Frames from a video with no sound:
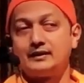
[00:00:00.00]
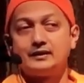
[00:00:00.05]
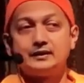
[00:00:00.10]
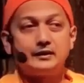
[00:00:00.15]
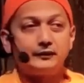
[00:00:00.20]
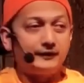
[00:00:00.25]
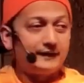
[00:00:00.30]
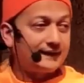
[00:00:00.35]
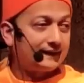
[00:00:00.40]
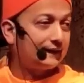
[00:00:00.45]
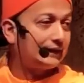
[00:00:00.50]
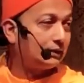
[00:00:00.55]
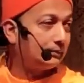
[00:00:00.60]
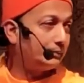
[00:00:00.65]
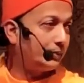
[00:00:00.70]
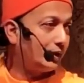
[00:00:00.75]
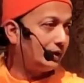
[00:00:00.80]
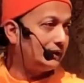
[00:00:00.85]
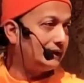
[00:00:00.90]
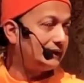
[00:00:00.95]
The physical
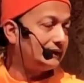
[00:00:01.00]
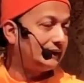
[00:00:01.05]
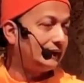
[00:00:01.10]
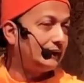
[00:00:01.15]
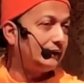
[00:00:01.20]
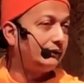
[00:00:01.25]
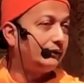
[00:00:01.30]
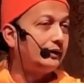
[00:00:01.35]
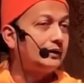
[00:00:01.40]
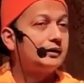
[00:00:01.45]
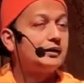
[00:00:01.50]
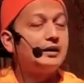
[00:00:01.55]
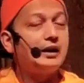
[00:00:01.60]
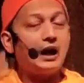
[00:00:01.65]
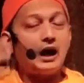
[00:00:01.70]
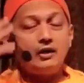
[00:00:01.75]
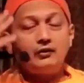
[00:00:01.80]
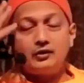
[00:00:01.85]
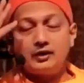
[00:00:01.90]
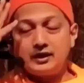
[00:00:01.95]
body is the elephant.
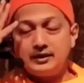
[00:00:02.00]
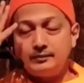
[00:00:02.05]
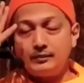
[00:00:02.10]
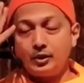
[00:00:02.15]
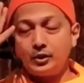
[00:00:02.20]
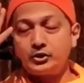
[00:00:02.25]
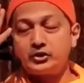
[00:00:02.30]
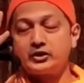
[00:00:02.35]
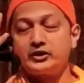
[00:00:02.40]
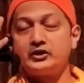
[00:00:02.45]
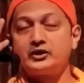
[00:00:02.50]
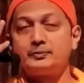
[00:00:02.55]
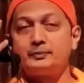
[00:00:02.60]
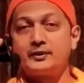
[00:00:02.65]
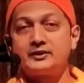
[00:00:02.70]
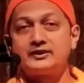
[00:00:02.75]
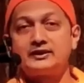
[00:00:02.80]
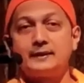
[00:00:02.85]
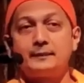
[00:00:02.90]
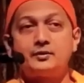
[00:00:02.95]
Our emotions,
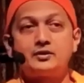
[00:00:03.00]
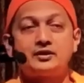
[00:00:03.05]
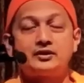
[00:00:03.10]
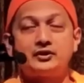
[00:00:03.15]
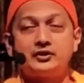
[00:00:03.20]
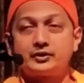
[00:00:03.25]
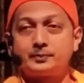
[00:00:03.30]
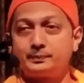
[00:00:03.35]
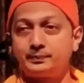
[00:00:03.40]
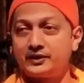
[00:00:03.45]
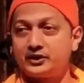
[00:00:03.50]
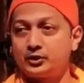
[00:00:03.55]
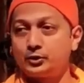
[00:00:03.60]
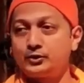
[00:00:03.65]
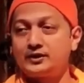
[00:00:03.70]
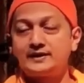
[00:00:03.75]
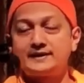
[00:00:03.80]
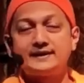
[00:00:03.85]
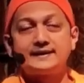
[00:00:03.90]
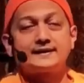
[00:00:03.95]
perceptions,
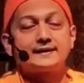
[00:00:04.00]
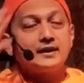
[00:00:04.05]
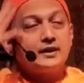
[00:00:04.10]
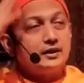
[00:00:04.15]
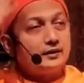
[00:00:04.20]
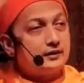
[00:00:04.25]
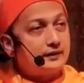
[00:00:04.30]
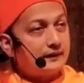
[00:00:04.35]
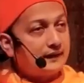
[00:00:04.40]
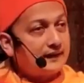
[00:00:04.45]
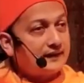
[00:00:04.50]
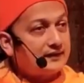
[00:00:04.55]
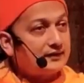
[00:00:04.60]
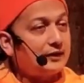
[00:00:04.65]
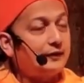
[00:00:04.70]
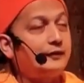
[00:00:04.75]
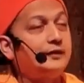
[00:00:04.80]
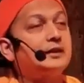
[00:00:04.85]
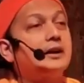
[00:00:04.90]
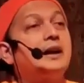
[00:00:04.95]
prejudices, the rest
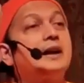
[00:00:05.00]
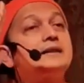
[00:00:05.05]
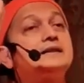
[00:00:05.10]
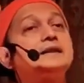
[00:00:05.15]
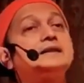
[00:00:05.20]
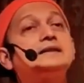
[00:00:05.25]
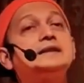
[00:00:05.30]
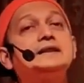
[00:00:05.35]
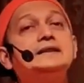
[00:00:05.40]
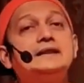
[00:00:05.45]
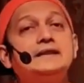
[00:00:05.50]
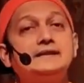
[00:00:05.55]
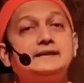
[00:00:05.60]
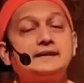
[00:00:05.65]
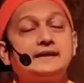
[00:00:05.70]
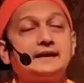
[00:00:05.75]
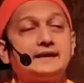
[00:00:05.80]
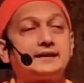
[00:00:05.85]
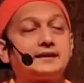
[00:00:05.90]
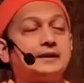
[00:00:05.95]
of it, other than the
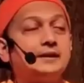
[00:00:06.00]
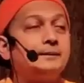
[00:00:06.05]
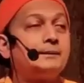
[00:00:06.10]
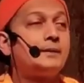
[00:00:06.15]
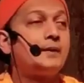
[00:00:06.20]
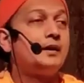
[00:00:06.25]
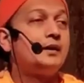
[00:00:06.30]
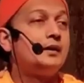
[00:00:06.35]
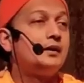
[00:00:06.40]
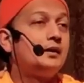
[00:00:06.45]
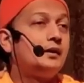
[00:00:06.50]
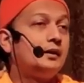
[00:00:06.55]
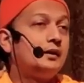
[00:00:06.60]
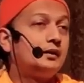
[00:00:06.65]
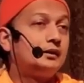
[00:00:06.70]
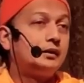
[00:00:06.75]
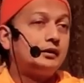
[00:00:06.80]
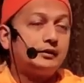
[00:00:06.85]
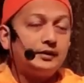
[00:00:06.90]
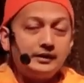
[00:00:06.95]
intellect.
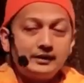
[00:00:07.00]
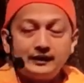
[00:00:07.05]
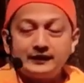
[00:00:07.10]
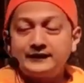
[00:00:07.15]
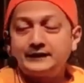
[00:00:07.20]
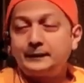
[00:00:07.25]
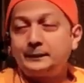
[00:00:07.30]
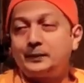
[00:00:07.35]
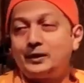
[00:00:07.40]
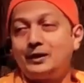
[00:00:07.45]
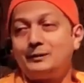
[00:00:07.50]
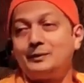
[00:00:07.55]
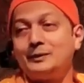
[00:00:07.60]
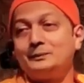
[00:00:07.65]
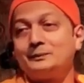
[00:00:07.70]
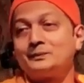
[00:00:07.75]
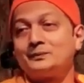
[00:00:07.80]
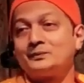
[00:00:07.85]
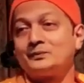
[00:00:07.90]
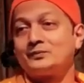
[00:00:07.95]
Now here is the
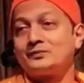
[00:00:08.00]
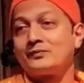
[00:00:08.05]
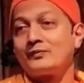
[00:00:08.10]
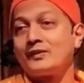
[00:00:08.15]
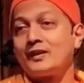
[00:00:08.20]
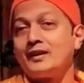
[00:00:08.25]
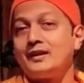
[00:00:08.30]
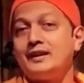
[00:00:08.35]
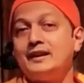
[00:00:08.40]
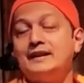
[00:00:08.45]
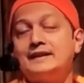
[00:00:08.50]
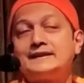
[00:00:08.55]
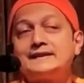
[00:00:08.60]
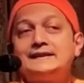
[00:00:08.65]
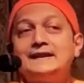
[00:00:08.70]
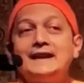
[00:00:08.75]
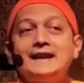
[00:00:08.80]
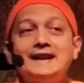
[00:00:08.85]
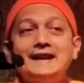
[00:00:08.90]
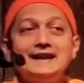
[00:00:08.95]
problem. It's
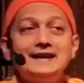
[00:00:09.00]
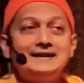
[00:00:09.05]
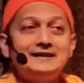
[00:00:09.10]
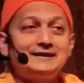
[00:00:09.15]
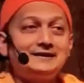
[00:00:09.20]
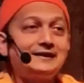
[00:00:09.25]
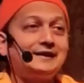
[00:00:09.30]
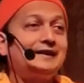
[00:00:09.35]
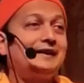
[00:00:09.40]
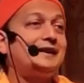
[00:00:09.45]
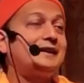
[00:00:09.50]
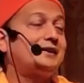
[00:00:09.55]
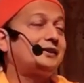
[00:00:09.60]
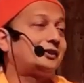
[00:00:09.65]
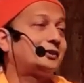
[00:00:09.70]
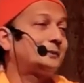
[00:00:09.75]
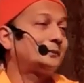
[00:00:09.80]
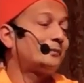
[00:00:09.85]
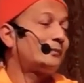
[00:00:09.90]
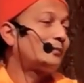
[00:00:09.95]
the
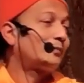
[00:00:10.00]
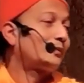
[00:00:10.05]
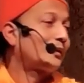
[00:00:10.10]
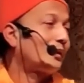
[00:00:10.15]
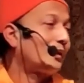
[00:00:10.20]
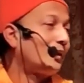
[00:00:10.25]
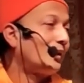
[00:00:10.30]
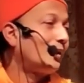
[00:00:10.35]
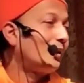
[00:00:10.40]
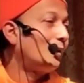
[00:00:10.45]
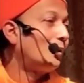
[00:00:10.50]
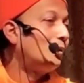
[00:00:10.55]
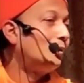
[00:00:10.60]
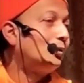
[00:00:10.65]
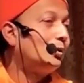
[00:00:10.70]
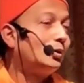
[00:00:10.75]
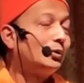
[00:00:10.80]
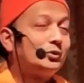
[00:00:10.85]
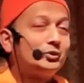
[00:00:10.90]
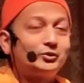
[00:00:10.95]
intellect who
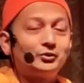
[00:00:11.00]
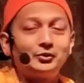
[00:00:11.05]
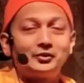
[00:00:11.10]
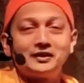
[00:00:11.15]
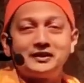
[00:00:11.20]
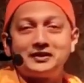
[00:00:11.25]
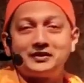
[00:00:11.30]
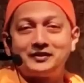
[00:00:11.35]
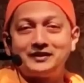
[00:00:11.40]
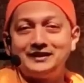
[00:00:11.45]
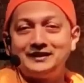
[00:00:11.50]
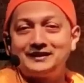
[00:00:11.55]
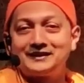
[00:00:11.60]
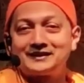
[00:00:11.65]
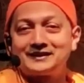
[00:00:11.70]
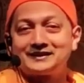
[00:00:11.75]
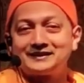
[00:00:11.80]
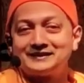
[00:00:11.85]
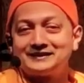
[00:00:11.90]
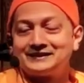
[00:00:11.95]
goes to
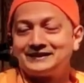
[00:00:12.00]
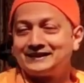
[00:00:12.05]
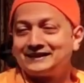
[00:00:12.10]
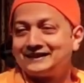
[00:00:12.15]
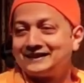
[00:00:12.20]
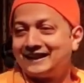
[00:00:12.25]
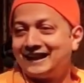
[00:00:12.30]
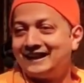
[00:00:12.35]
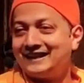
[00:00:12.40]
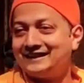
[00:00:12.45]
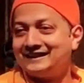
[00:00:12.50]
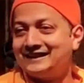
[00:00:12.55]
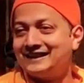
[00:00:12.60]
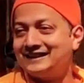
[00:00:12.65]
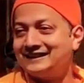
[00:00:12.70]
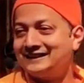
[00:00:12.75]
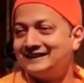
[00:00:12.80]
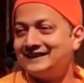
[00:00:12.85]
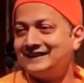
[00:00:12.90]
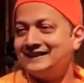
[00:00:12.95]
retreats
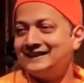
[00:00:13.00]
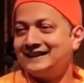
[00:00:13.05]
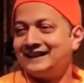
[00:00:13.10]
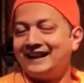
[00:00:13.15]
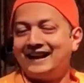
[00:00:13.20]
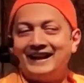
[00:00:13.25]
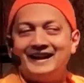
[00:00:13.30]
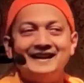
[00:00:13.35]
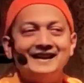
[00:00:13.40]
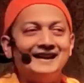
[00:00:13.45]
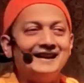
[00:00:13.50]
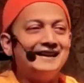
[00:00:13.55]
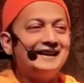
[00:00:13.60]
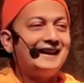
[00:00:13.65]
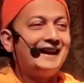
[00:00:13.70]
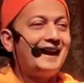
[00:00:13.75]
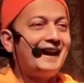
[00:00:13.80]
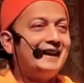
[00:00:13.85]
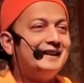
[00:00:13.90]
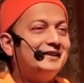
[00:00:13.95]

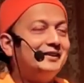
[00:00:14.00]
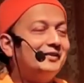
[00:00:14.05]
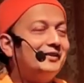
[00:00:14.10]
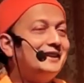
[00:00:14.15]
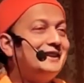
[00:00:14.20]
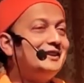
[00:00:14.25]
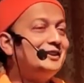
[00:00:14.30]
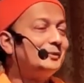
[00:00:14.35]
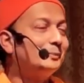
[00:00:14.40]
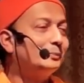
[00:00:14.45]
and reads